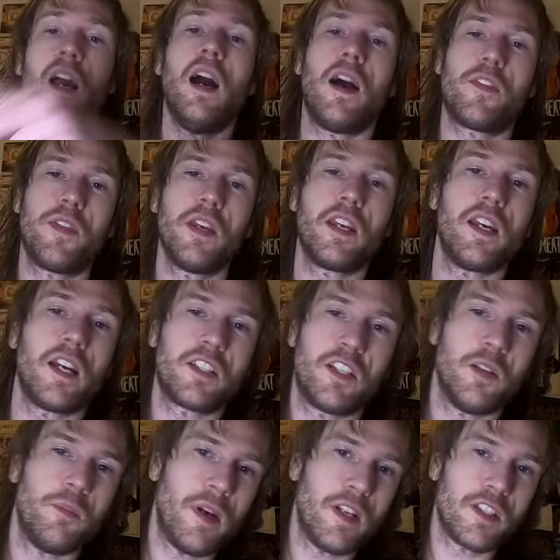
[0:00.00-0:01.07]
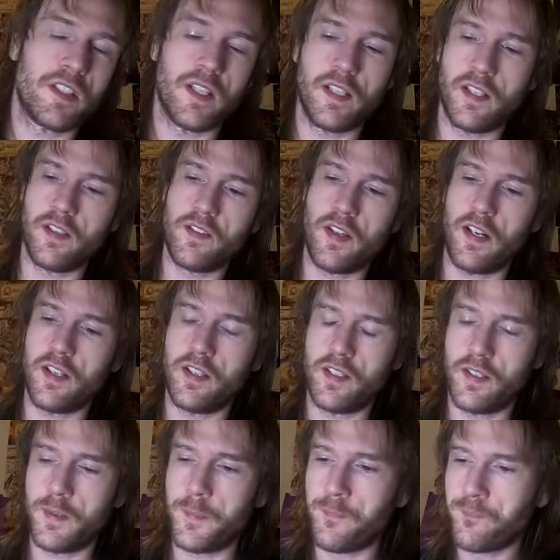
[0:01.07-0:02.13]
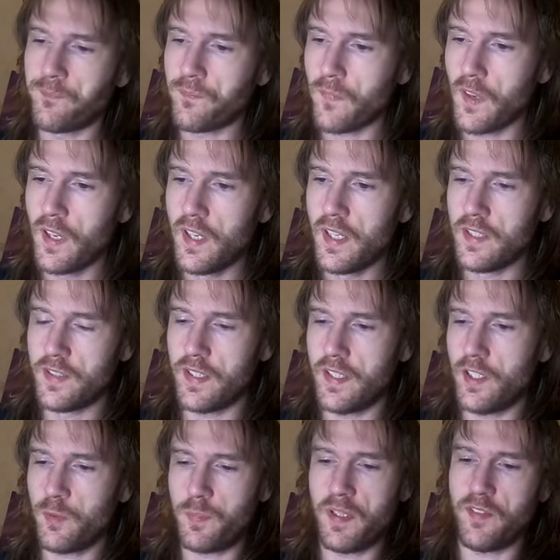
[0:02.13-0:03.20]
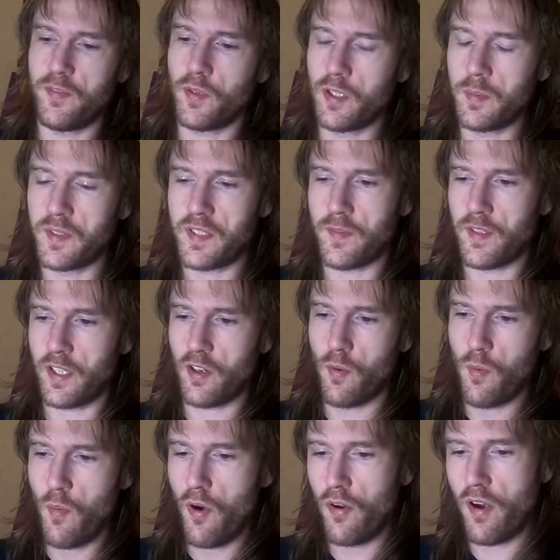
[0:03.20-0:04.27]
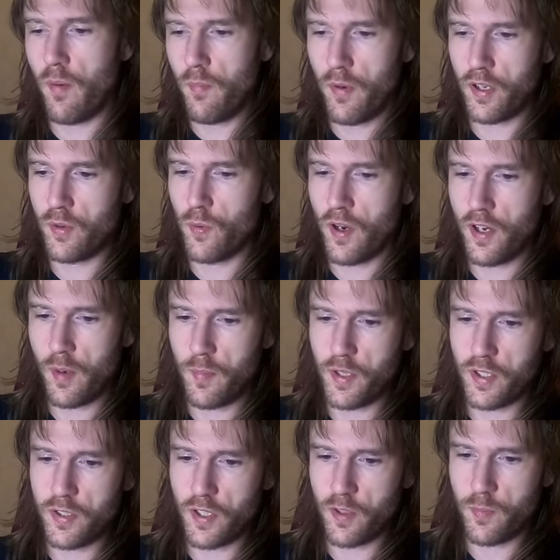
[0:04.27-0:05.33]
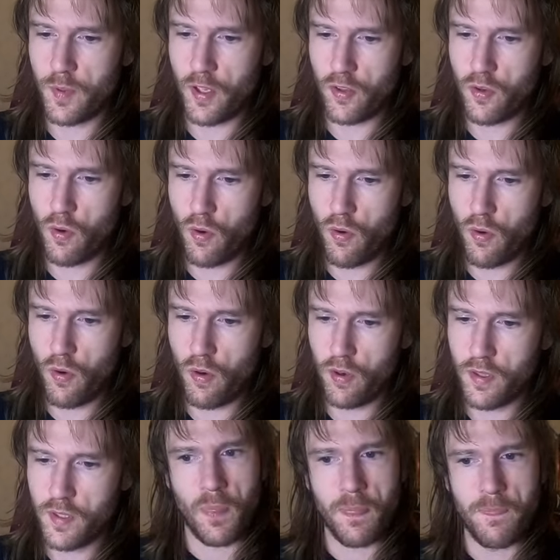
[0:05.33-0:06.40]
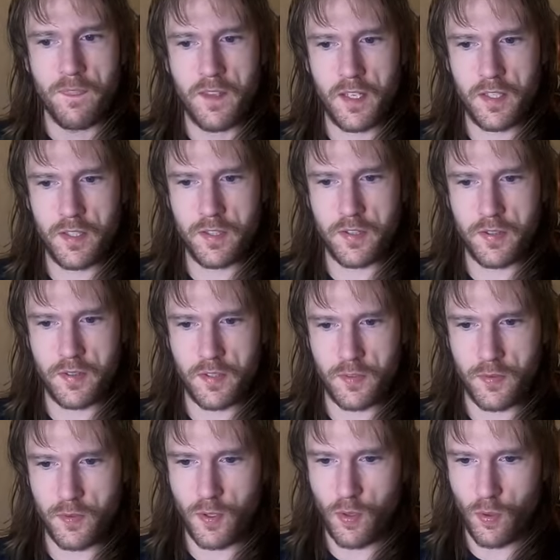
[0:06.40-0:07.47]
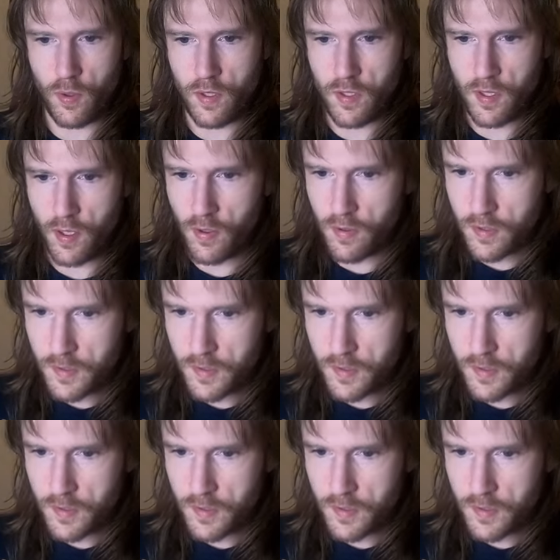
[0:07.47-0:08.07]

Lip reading: I think they actually mentioned in their in the ESP forum or something like more humbucker, one humbucker guitars, but that's cool. This is cool though.